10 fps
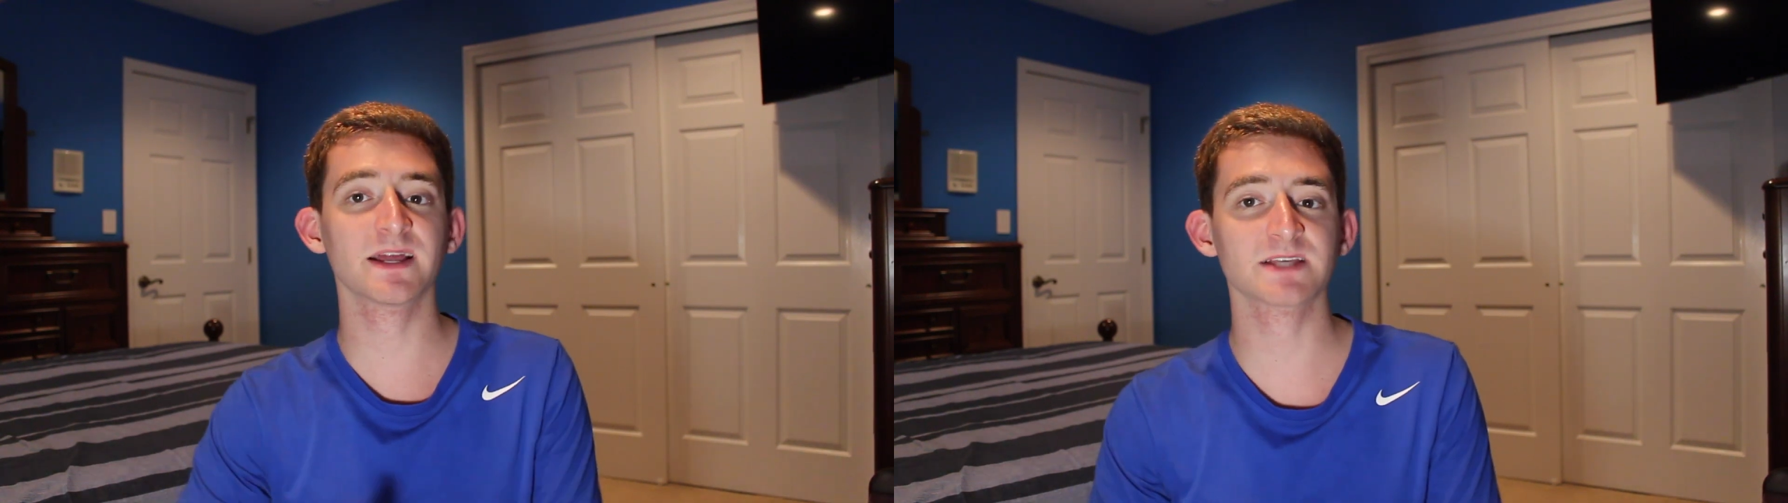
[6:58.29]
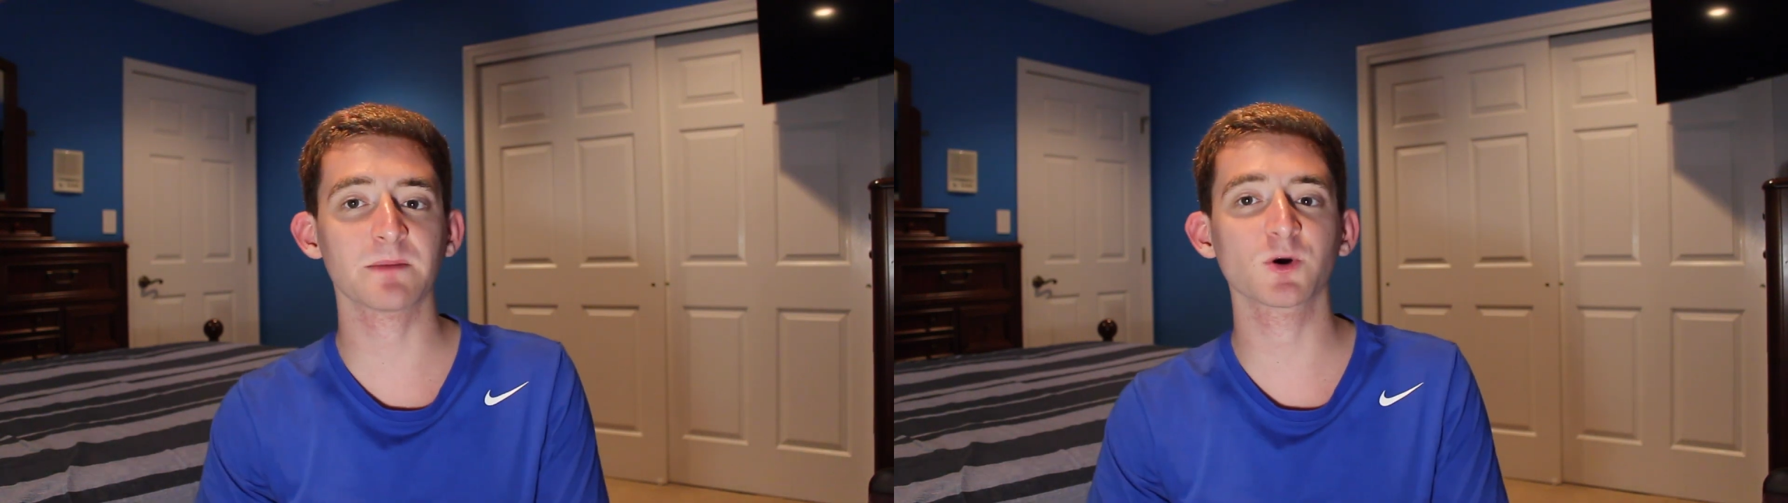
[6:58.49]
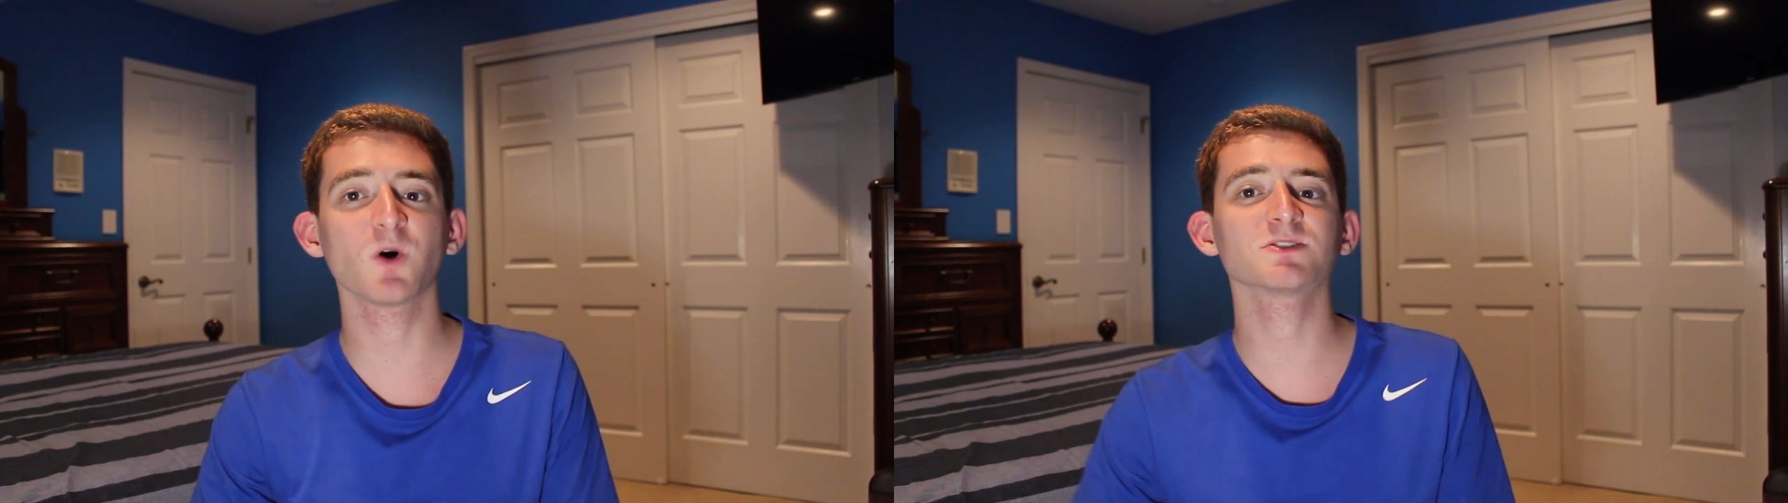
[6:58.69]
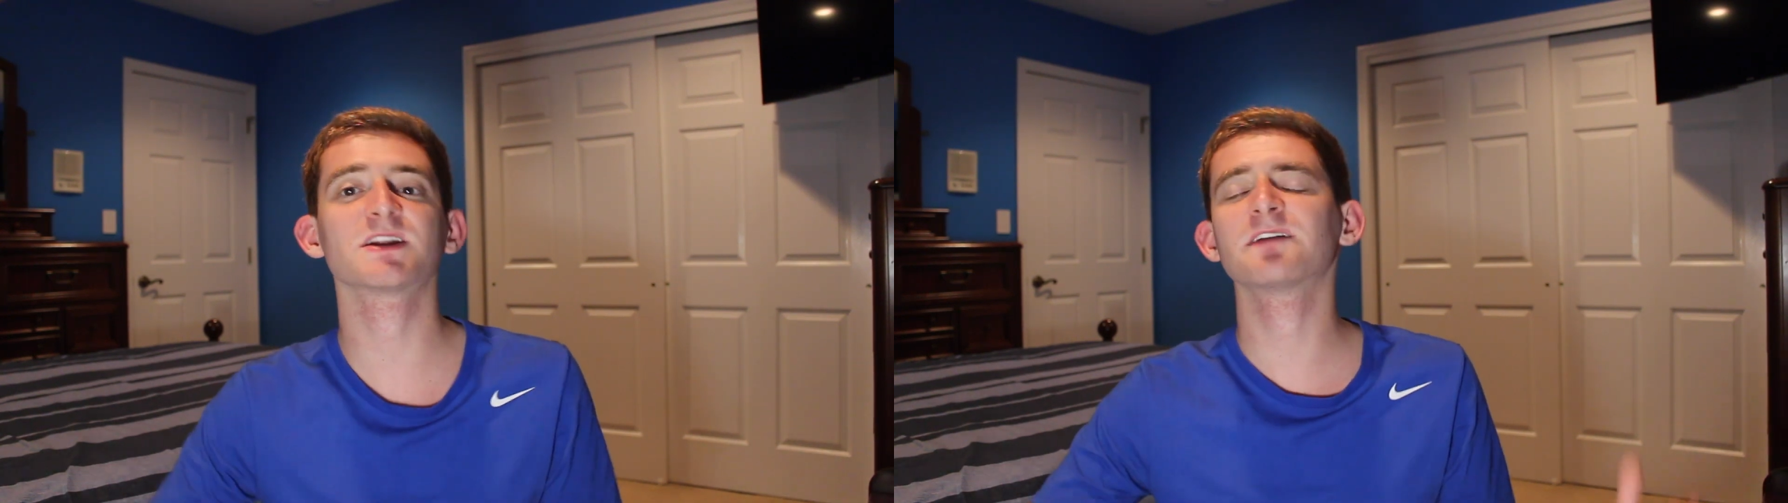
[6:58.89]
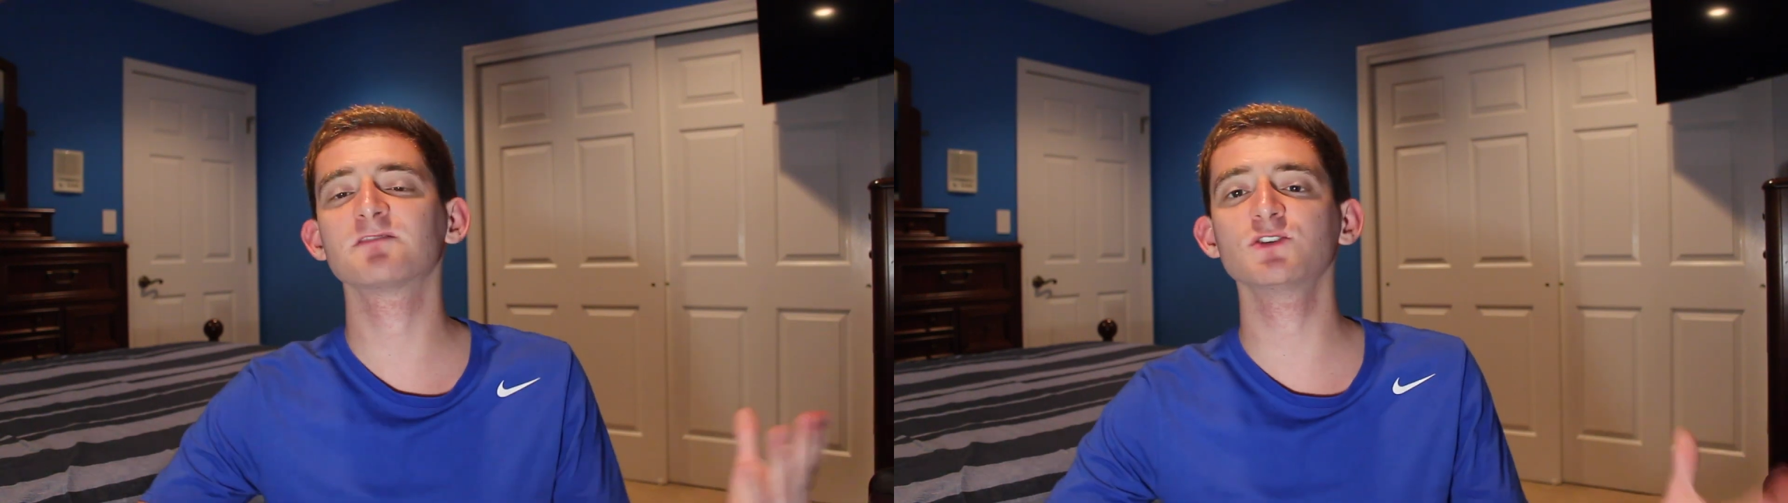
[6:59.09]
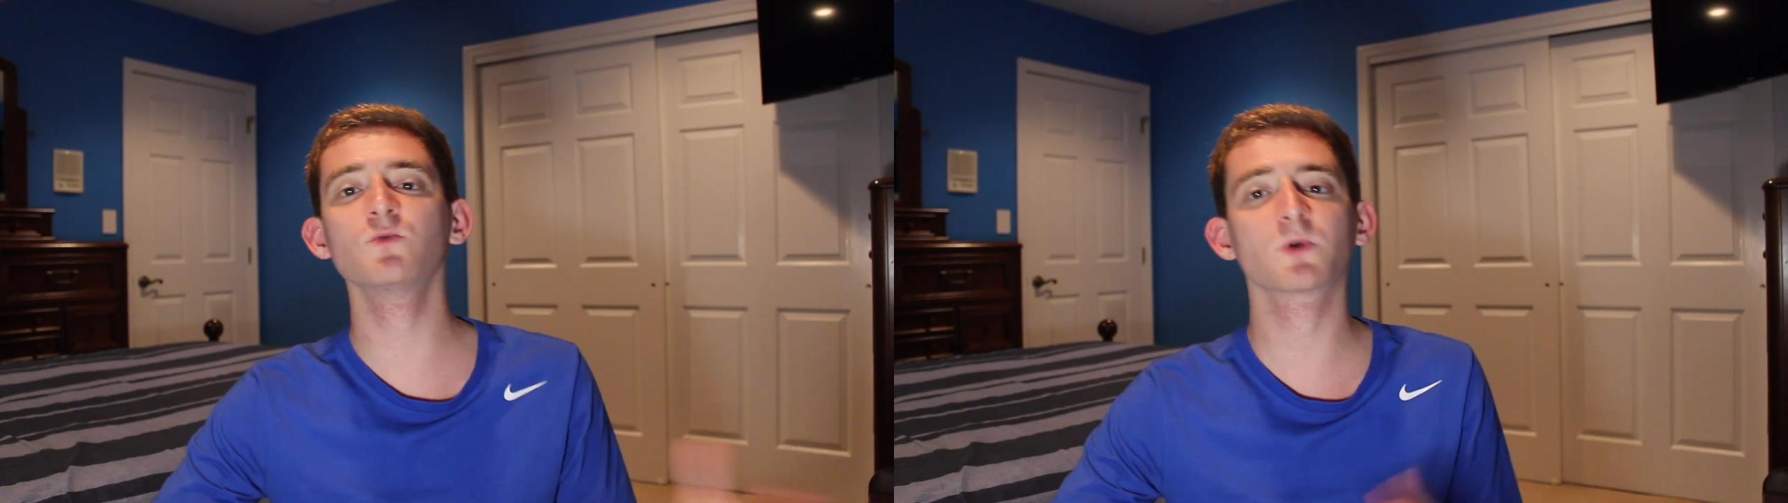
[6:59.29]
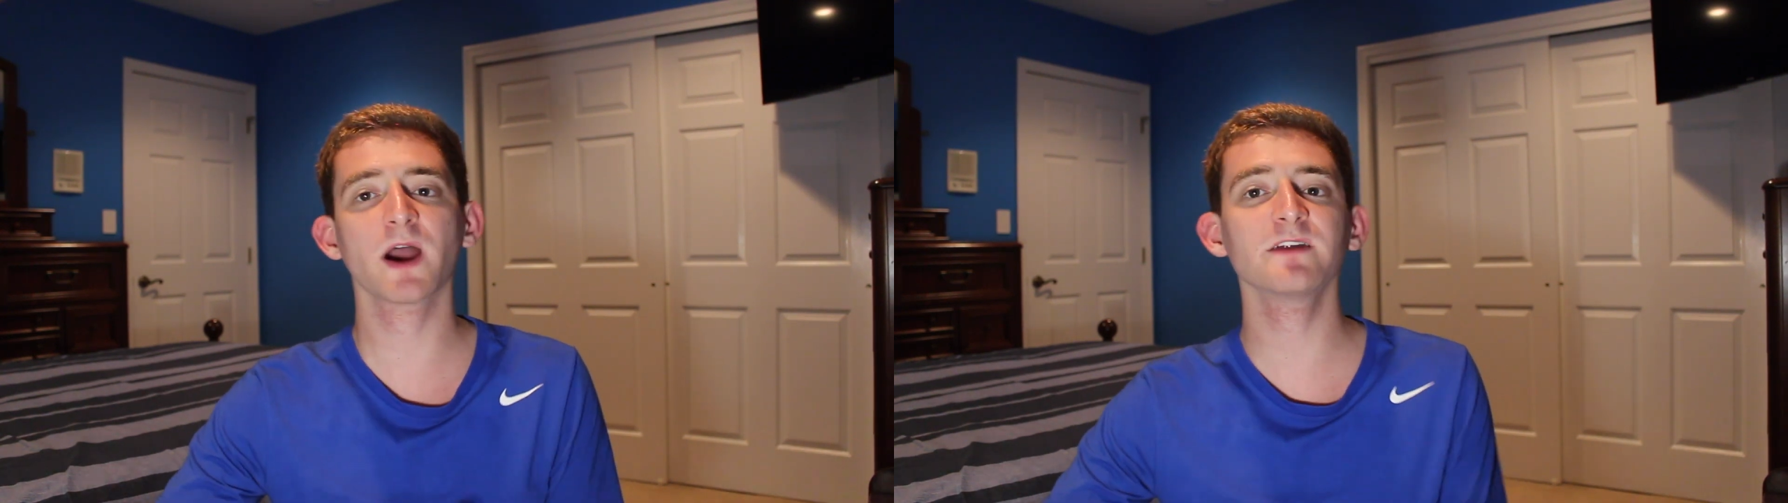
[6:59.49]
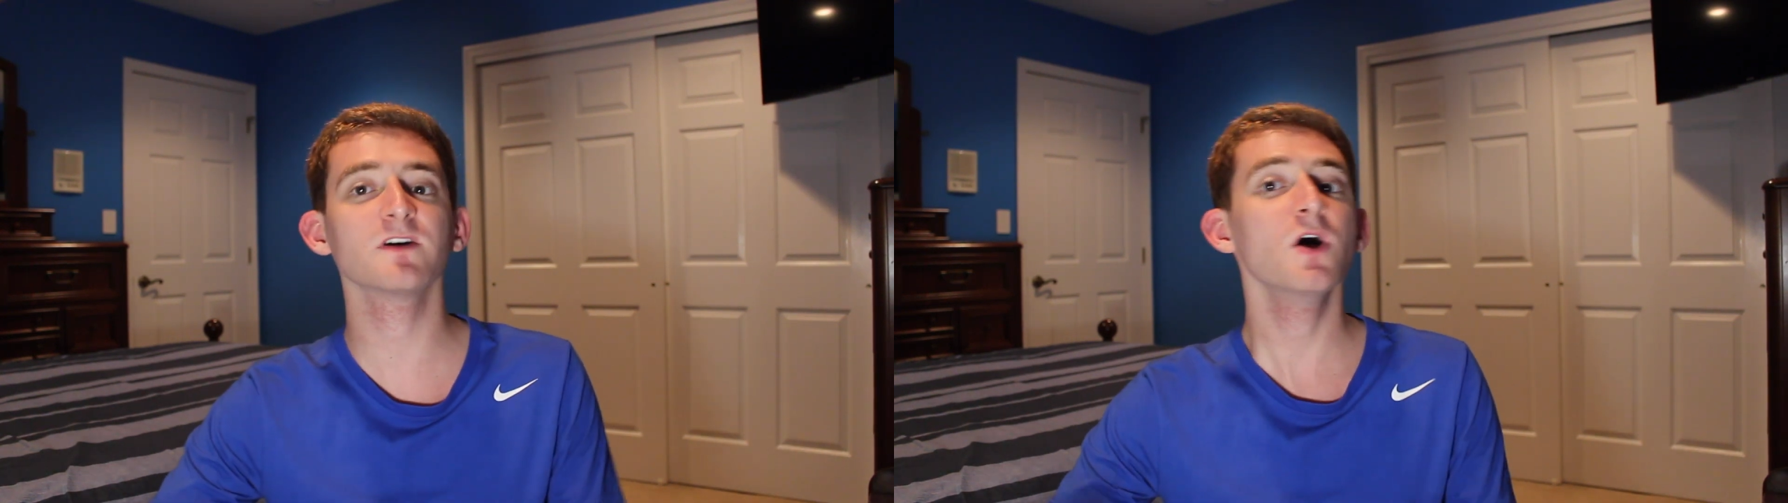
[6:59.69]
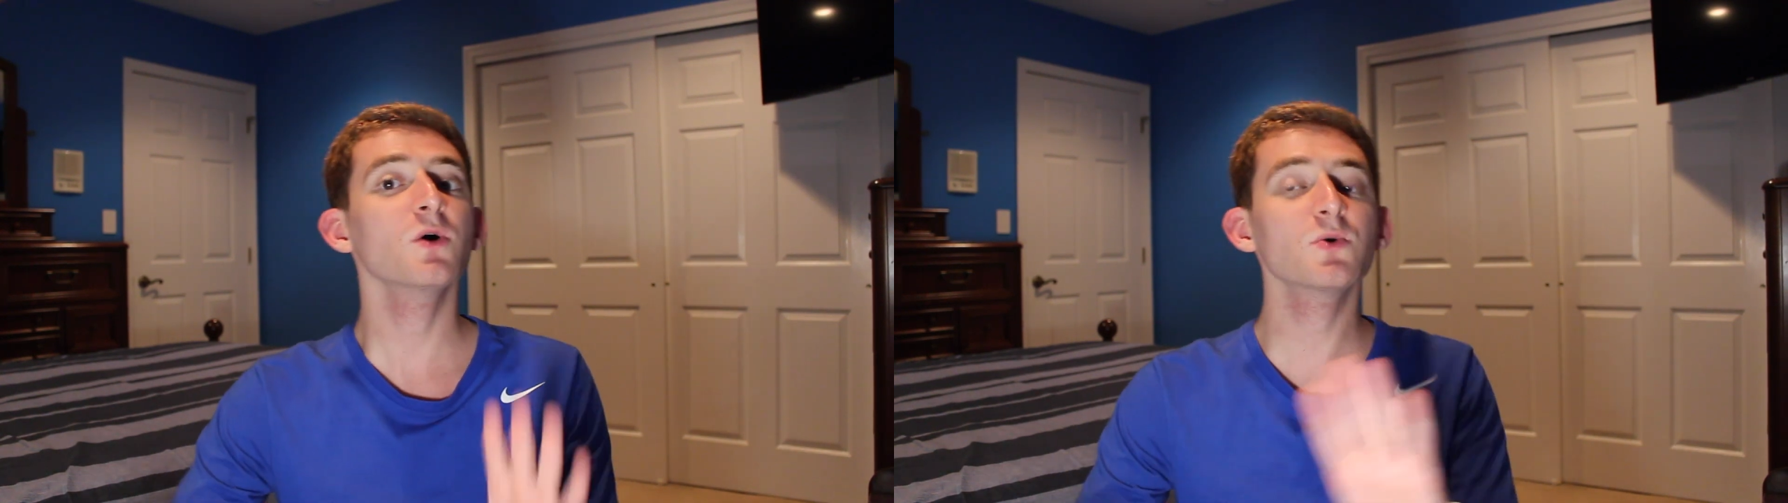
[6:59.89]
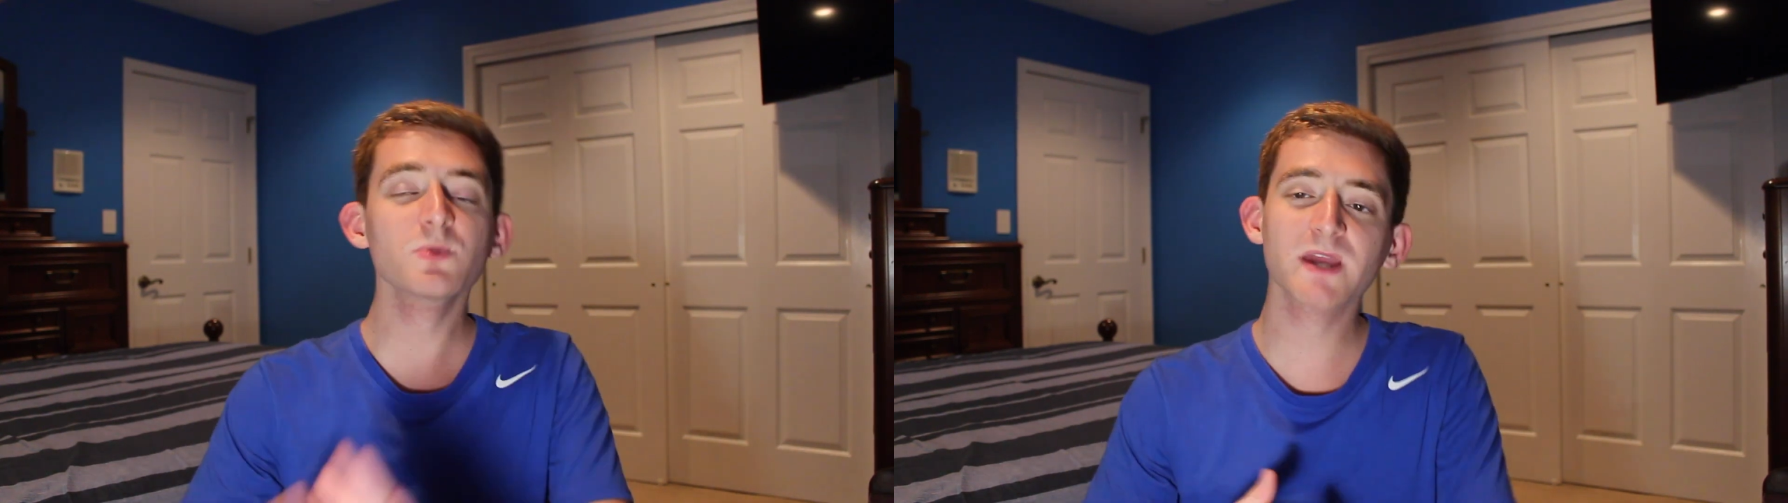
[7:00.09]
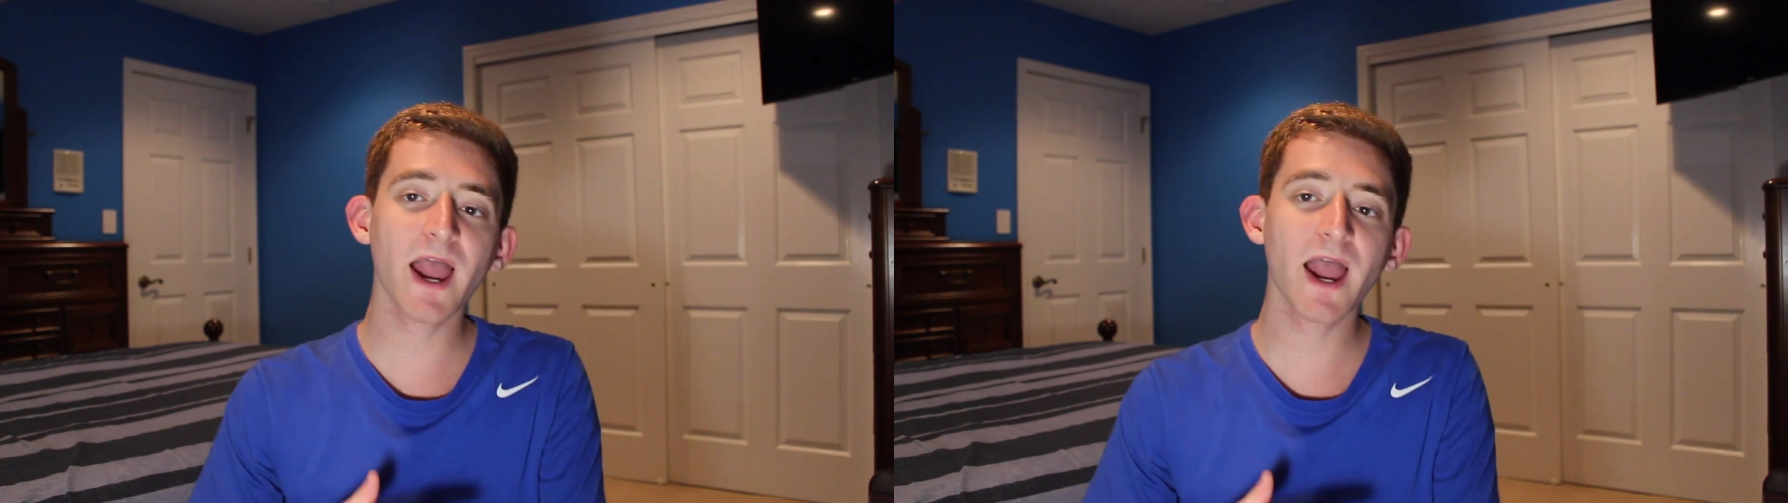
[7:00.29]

as Apple calls it, and view kind of who the